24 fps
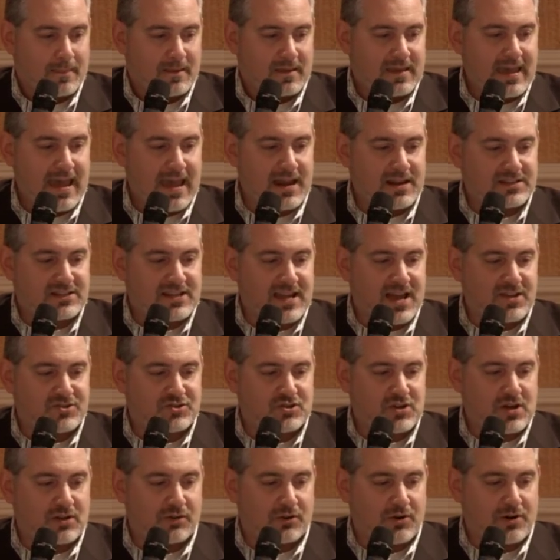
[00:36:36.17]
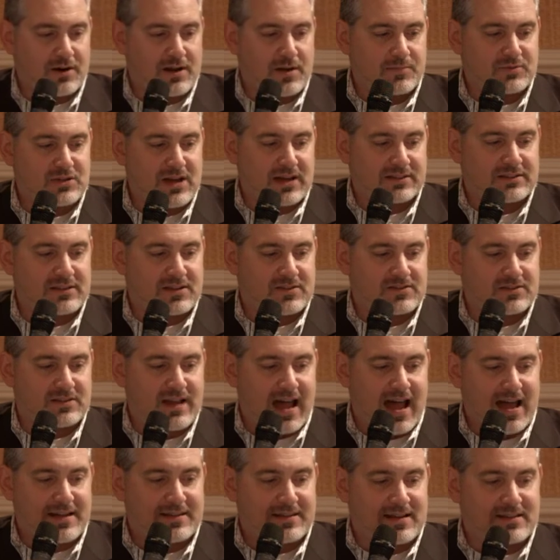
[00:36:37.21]
Gain attention, learning objectives,
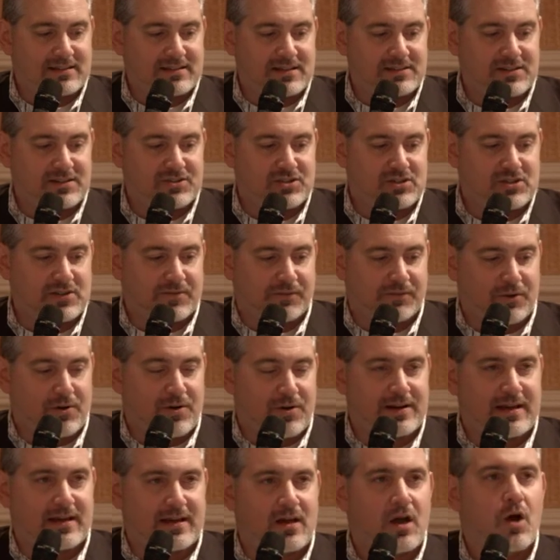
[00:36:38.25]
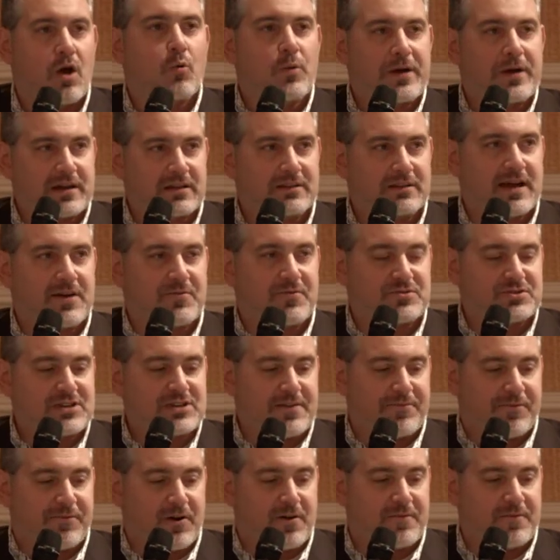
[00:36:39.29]
Gagne's conditions of learning. We can leverage
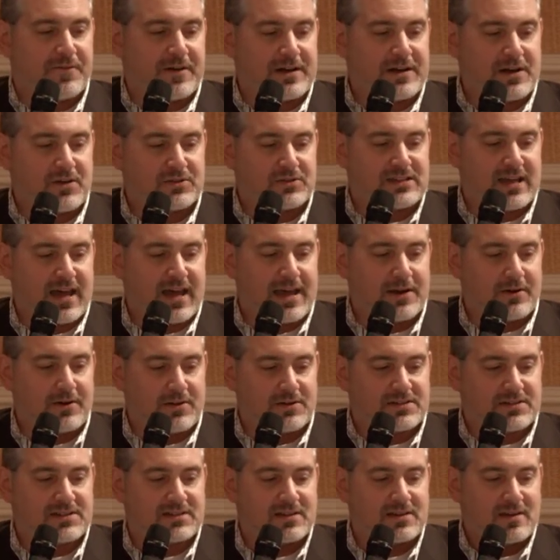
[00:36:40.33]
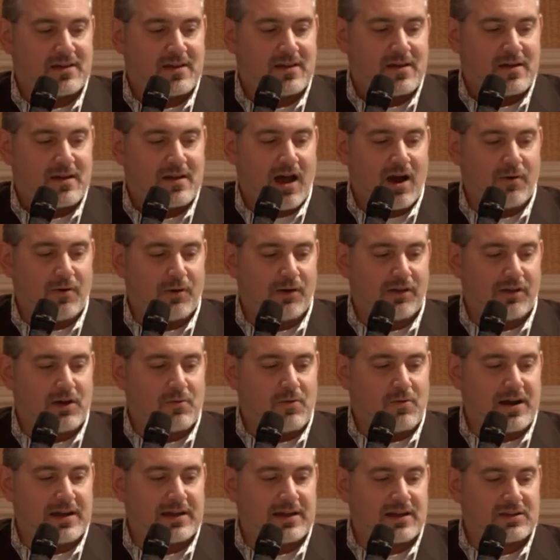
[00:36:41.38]
that for our video titles. I really
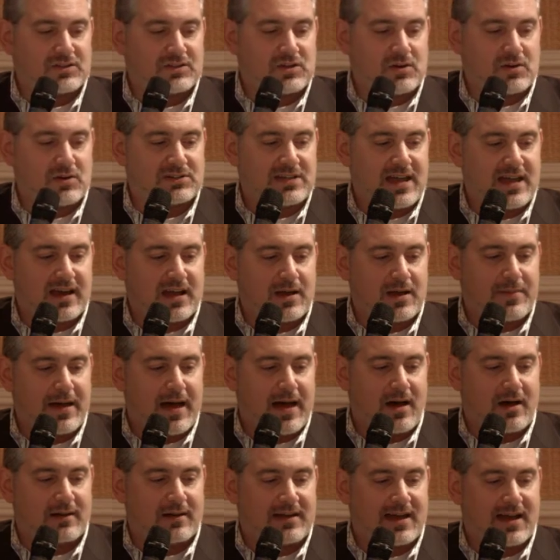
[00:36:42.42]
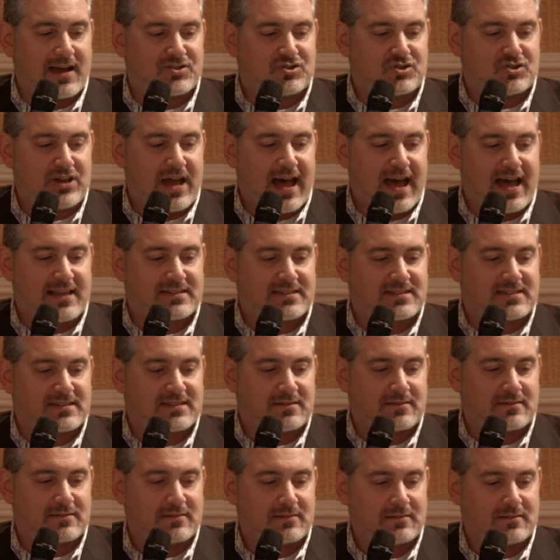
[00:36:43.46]
want to get to and talk about
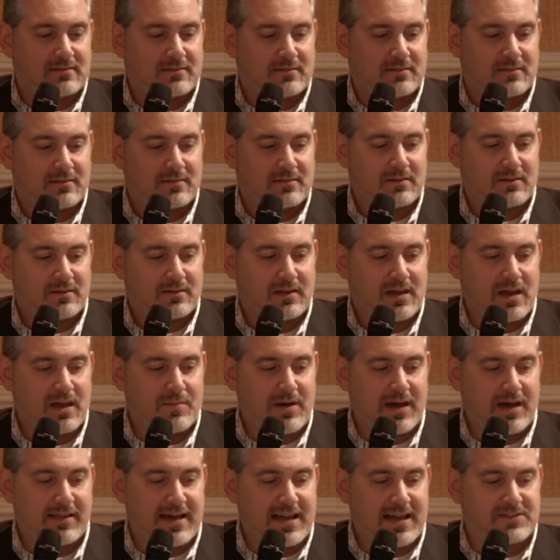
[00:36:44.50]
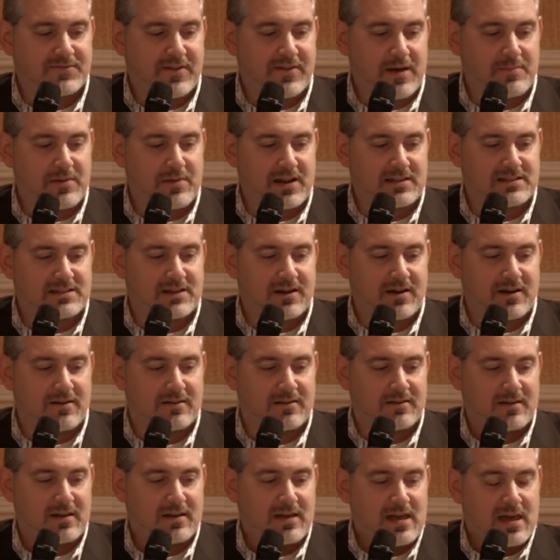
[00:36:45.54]
headshots in my last five minutes
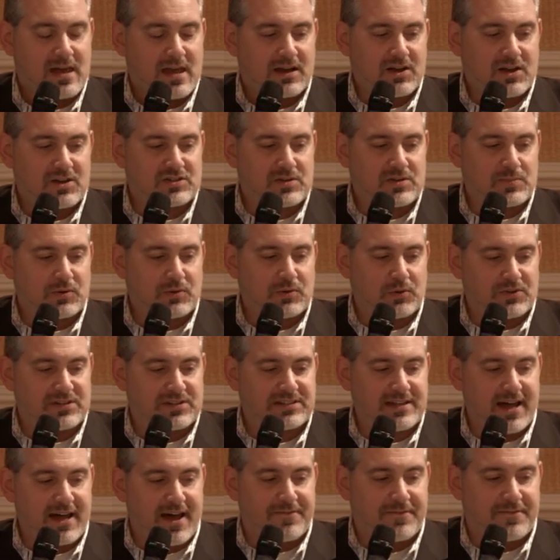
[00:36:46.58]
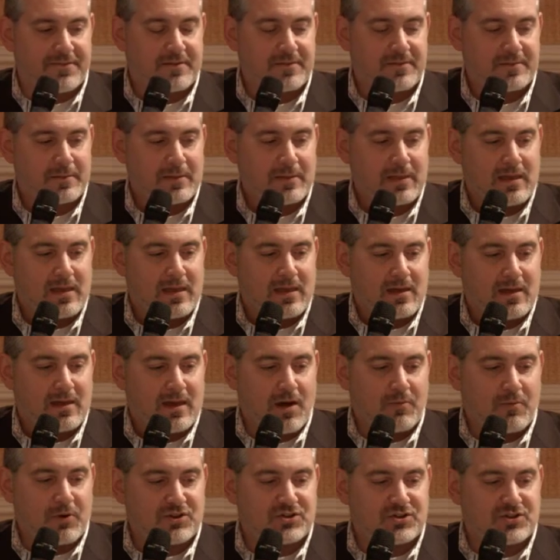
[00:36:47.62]
here. There's some cool stuff.
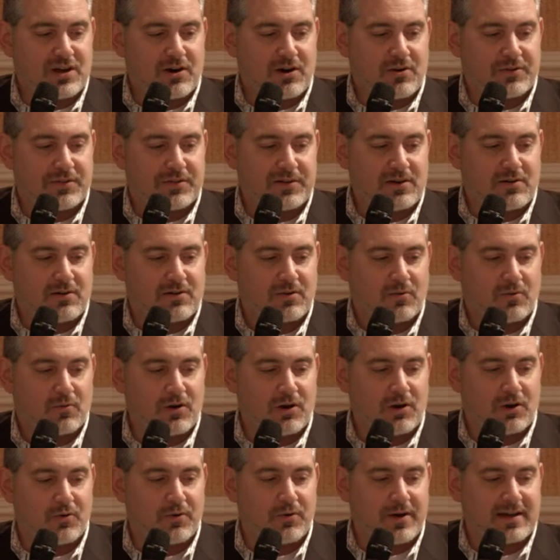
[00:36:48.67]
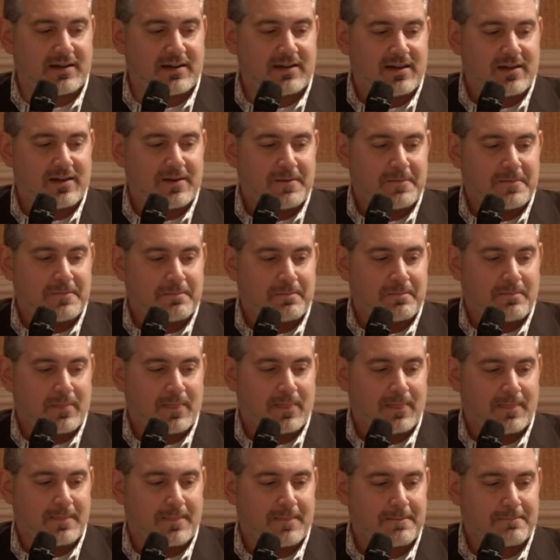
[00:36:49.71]
I want to share with you real quick.
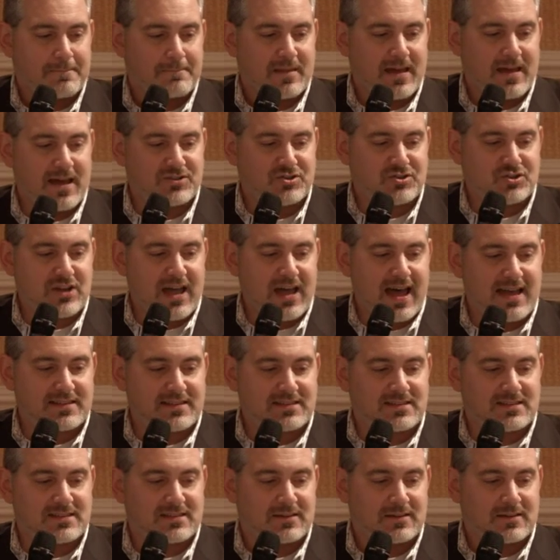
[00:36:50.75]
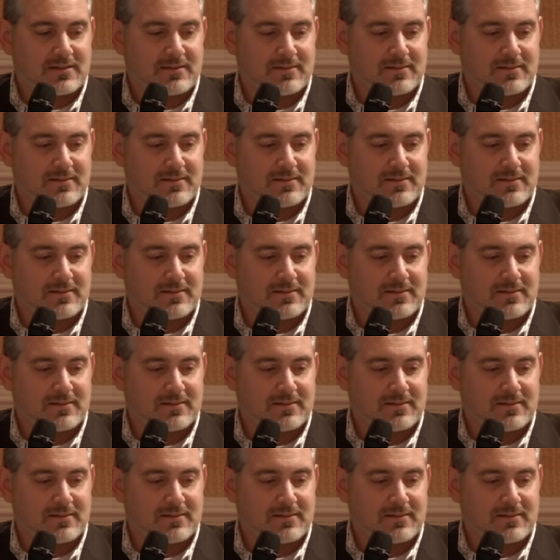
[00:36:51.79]
Headshots.